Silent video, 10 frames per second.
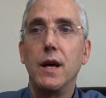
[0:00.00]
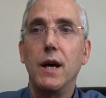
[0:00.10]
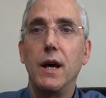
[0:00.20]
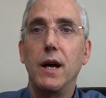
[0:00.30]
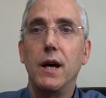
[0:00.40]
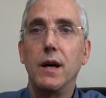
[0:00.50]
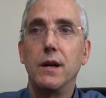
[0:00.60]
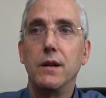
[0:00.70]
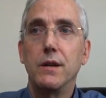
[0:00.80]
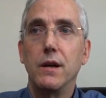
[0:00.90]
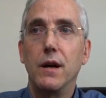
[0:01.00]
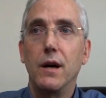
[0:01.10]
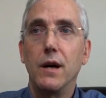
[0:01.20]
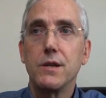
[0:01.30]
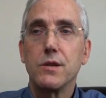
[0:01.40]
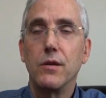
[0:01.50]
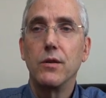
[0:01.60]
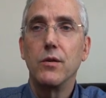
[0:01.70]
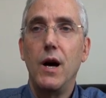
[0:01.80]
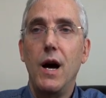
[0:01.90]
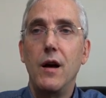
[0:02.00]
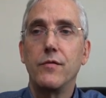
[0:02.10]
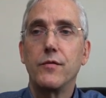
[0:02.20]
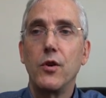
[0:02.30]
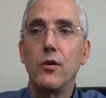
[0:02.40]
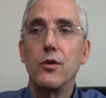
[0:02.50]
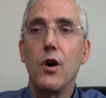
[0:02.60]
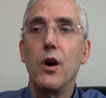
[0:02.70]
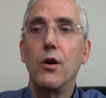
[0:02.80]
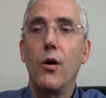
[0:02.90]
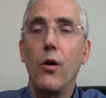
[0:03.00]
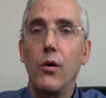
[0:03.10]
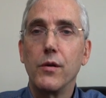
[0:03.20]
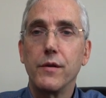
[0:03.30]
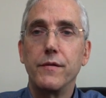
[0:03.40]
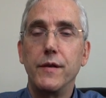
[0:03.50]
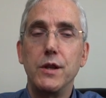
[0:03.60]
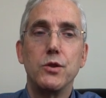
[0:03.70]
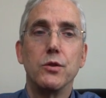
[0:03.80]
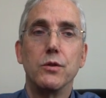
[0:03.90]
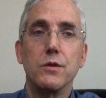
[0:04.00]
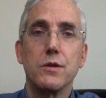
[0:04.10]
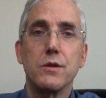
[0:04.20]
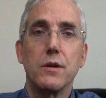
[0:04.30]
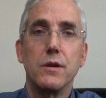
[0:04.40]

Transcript: And so I've turned on all the features